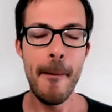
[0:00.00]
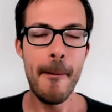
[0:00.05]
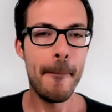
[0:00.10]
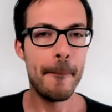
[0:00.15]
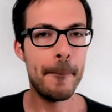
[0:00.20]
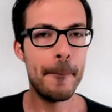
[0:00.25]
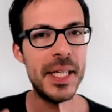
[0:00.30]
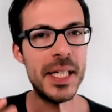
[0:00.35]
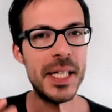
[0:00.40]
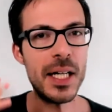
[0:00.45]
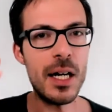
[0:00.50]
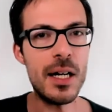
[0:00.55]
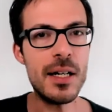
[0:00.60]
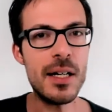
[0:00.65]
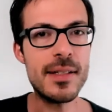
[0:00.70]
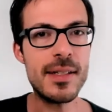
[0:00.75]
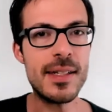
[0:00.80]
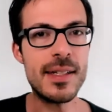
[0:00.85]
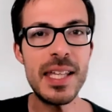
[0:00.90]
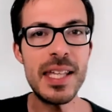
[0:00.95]

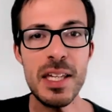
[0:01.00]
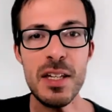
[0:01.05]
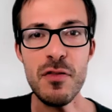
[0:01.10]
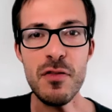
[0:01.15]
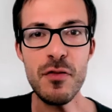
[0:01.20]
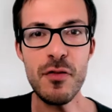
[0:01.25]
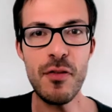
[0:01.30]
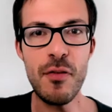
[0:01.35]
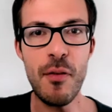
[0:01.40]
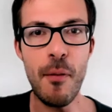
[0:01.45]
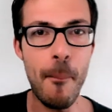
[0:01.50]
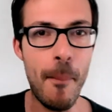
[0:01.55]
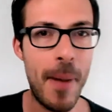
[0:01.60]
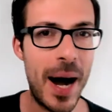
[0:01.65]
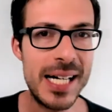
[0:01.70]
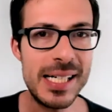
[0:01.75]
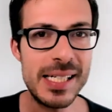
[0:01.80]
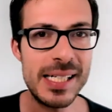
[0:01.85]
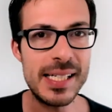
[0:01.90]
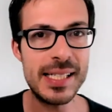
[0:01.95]
Because if
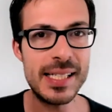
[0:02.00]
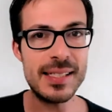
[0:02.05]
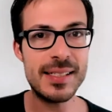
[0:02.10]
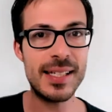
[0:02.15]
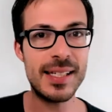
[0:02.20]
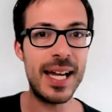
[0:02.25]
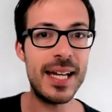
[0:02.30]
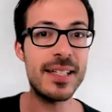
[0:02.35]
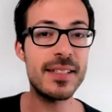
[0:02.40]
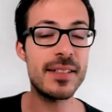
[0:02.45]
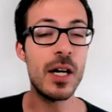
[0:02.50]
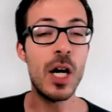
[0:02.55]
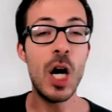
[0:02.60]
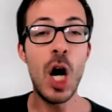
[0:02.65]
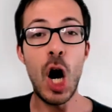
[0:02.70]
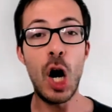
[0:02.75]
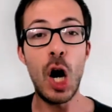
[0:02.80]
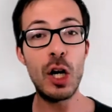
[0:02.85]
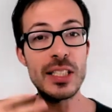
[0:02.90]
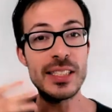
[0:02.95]
Mark, in this case,
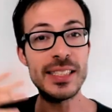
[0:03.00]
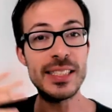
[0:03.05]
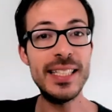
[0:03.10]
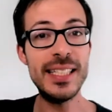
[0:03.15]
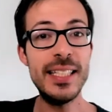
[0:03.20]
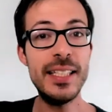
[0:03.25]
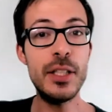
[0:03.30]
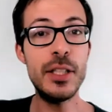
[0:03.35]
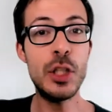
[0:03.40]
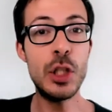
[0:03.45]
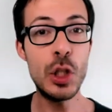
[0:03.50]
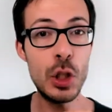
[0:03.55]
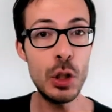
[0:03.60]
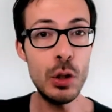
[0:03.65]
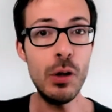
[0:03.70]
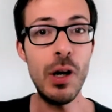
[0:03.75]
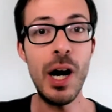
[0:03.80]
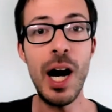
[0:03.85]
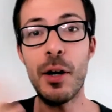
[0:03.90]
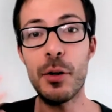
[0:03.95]
already knew
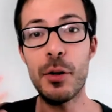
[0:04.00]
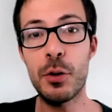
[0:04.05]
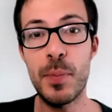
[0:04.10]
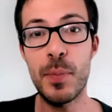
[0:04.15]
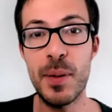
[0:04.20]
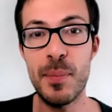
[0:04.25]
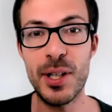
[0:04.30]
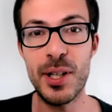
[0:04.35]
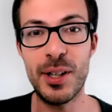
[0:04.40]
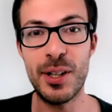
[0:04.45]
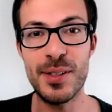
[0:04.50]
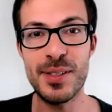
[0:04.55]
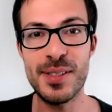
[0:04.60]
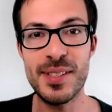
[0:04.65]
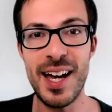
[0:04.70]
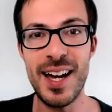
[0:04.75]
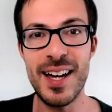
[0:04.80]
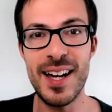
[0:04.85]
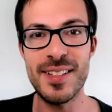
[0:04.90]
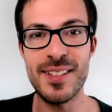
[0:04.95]
how to be more
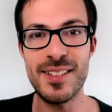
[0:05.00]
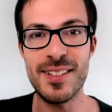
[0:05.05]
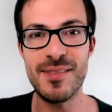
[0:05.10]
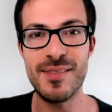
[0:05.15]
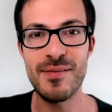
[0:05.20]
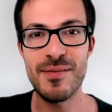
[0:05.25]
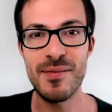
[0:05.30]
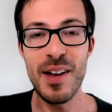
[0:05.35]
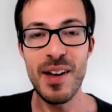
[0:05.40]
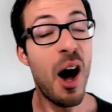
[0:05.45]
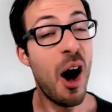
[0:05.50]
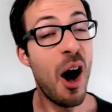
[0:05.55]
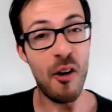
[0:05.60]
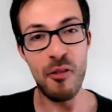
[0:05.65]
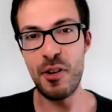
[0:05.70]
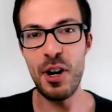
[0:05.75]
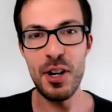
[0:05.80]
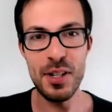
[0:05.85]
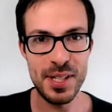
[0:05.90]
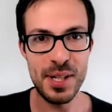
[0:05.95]
concise, of
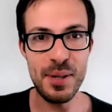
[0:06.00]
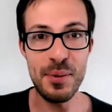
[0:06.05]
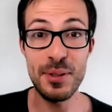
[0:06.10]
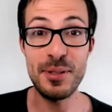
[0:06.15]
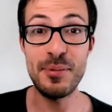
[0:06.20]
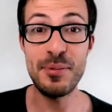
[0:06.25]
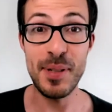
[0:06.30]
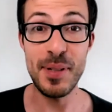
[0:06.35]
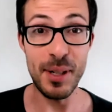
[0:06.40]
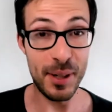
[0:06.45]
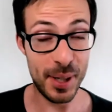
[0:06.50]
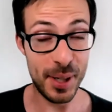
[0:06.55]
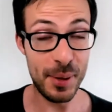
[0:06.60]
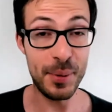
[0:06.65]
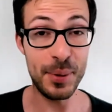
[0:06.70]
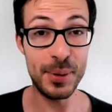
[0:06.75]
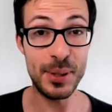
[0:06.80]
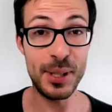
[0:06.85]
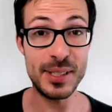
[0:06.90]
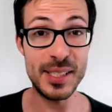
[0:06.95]
course he would
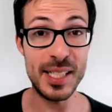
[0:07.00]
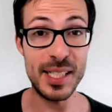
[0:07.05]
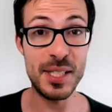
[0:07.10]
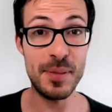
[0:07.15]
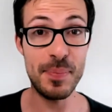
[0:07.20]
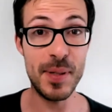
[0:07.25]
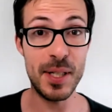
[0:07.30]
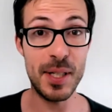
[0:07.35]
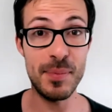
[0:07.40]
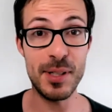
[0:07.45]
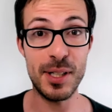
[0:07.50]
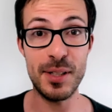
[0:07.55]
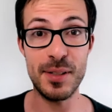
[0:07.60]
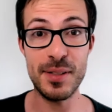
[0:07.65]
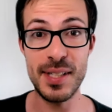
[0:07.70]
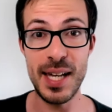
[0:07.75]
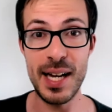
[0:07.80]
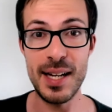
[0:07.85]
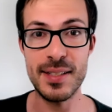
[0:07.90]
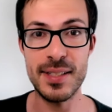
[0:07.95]
already speak more
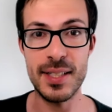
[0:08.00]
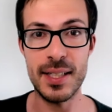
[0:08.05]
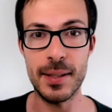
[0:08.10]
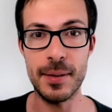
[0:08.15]
concisely.